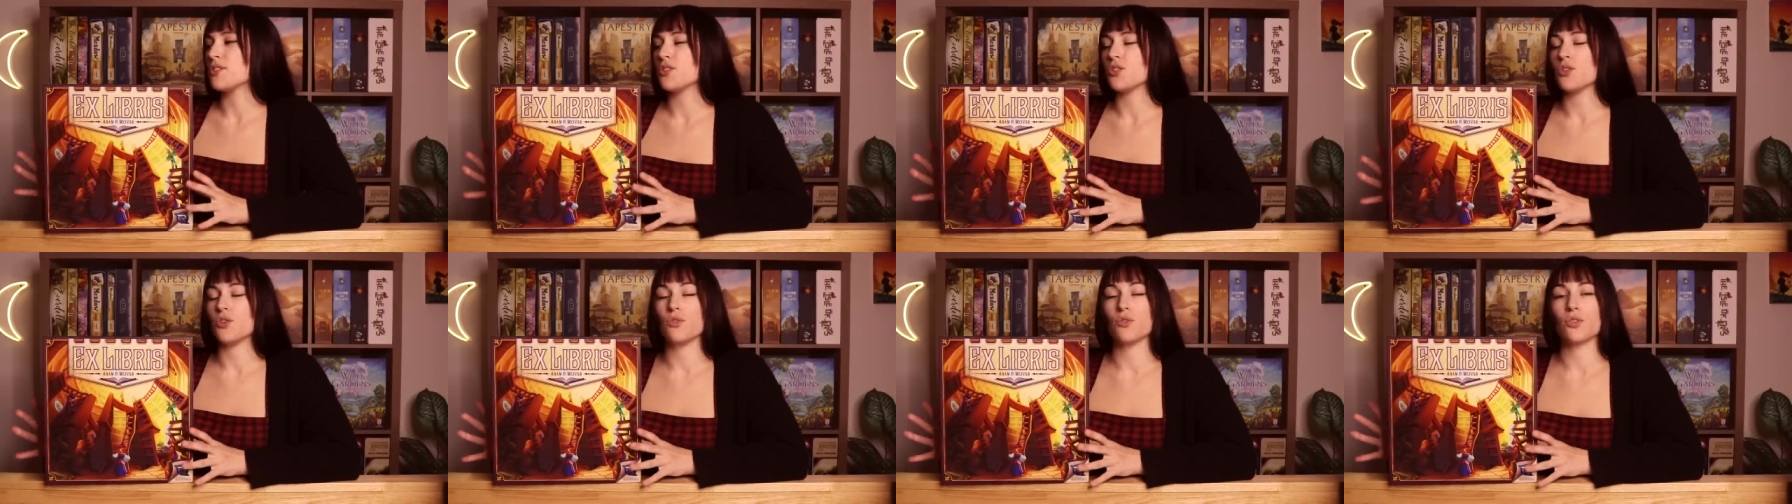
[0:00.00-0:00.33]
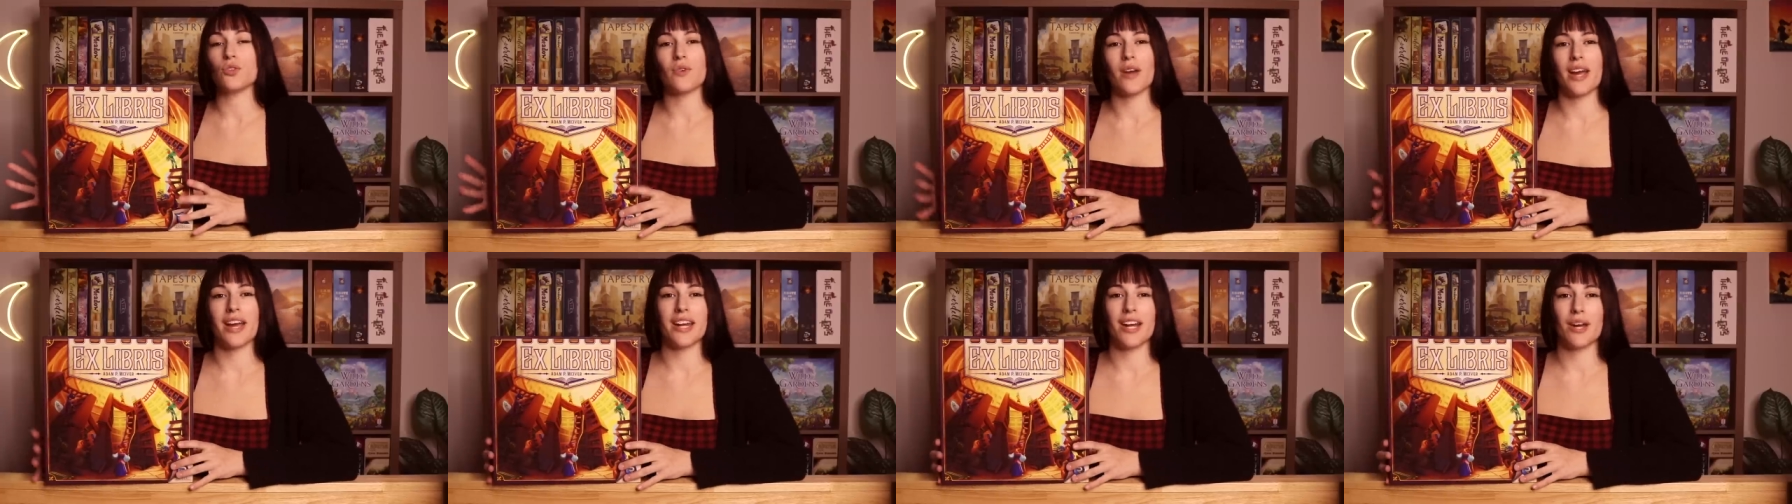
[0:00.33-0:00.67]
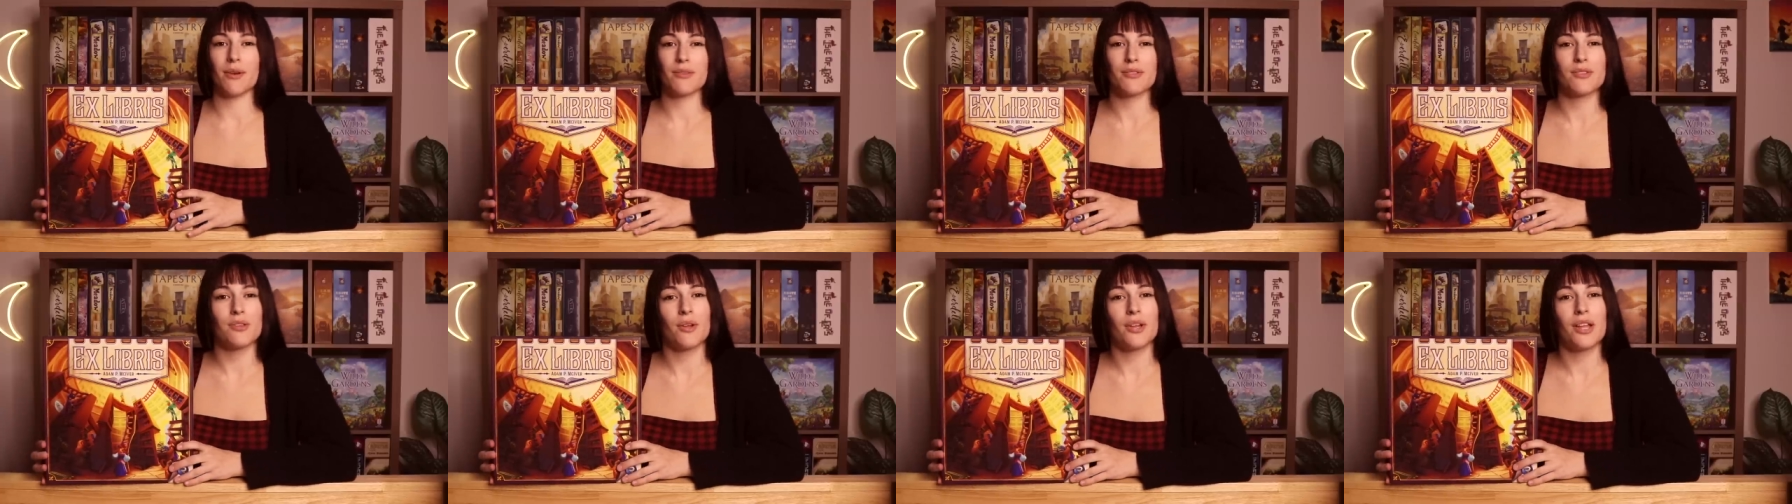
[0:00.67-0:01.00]
to try it
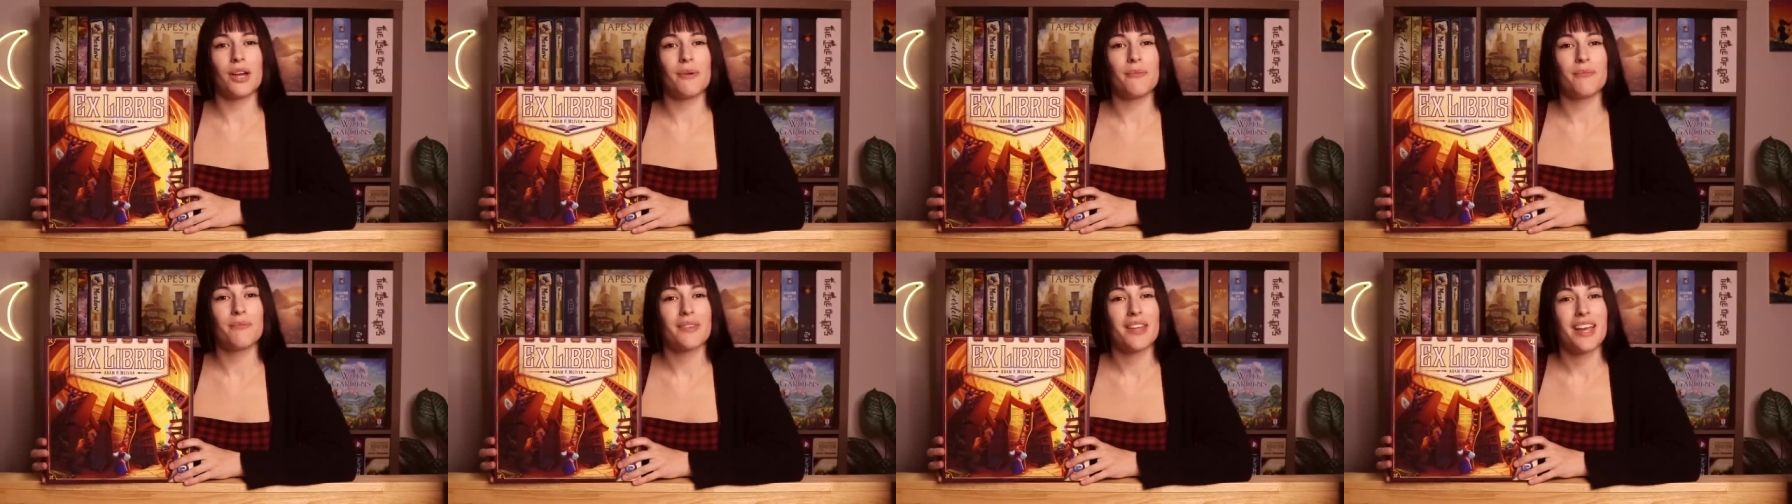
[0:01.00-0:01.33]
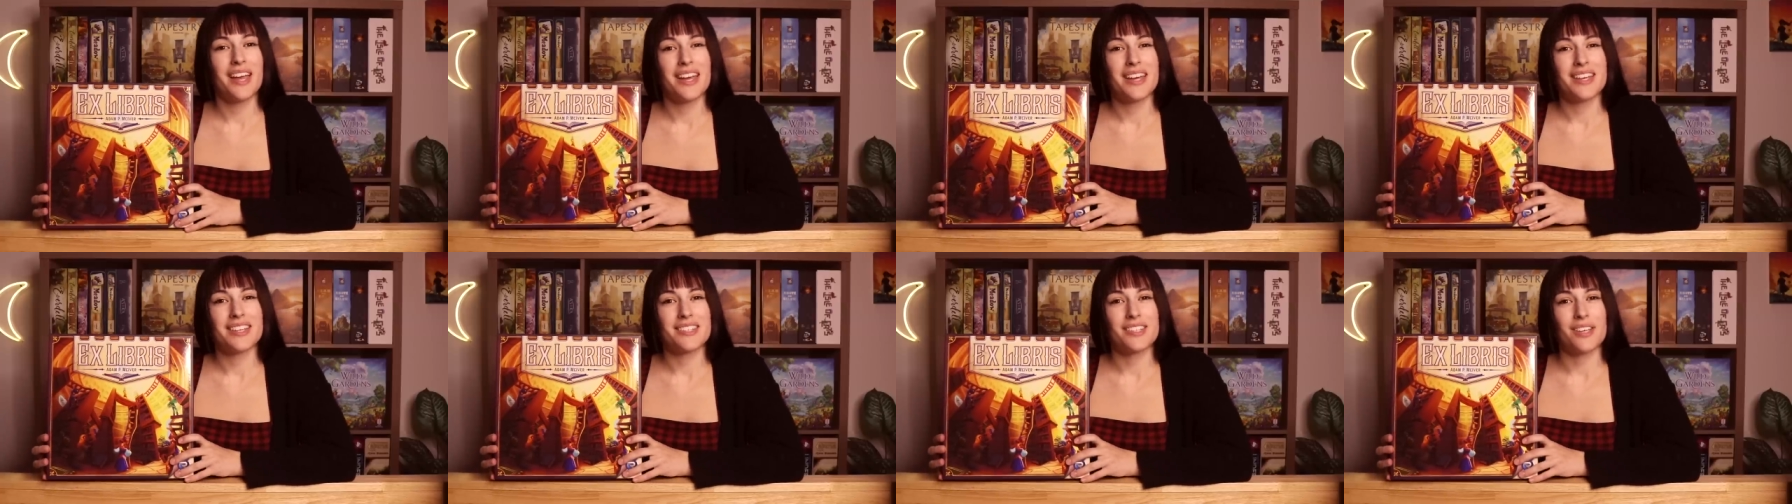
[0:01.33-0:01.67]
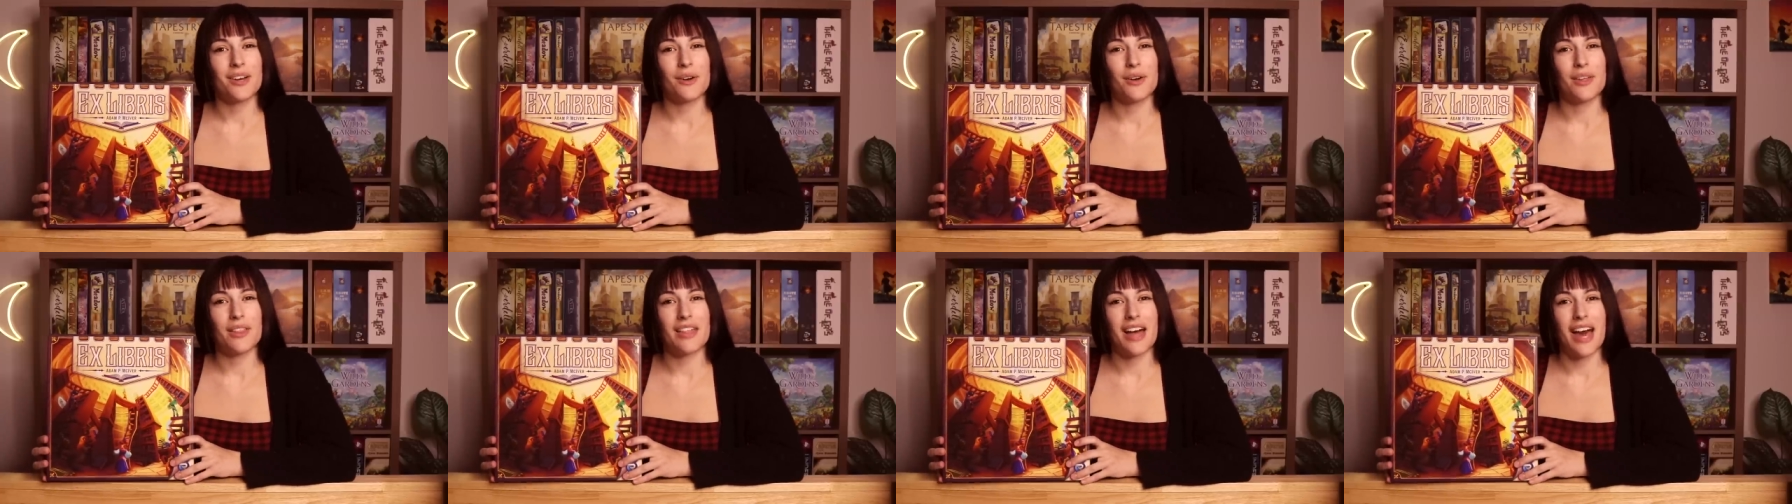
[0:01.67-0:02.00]
out solo.
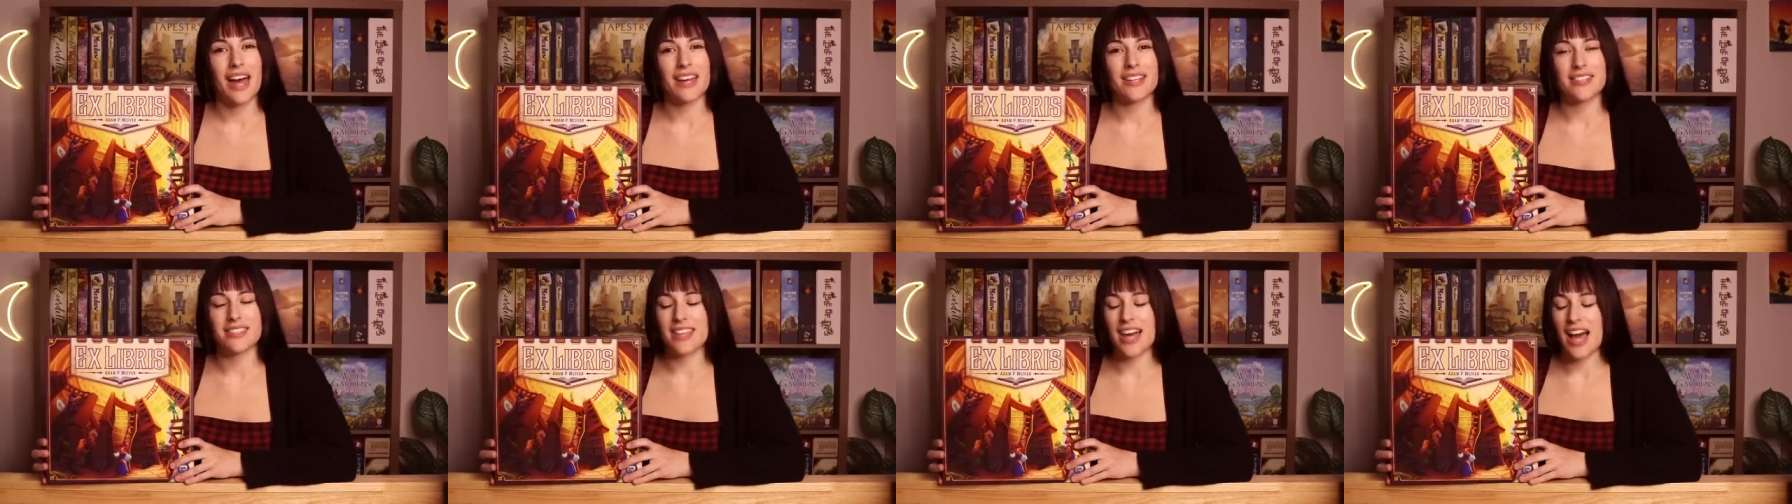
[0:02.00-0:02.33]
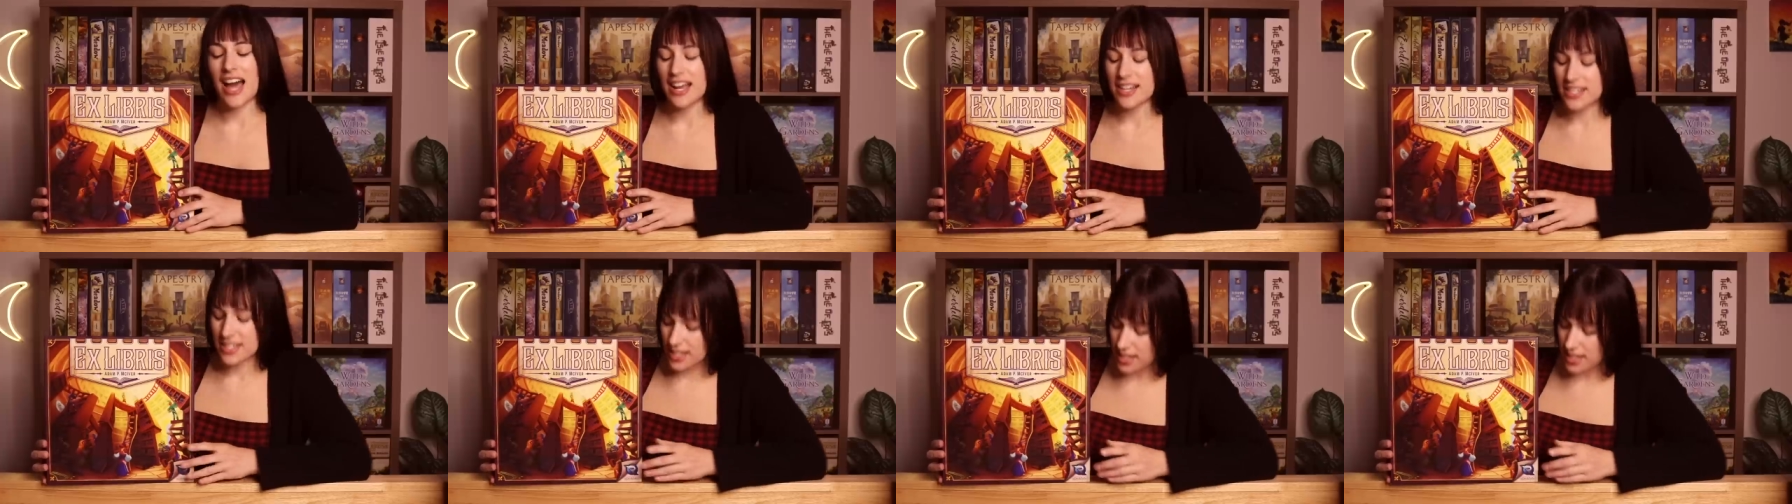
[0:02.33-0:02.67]
So that is that.